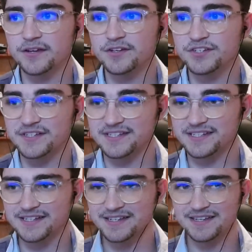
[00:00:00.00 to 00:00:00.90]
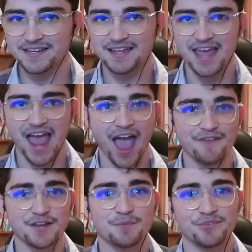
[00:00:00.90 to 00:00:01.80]
just
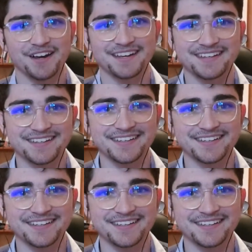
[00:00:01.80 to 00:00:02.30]
having a break,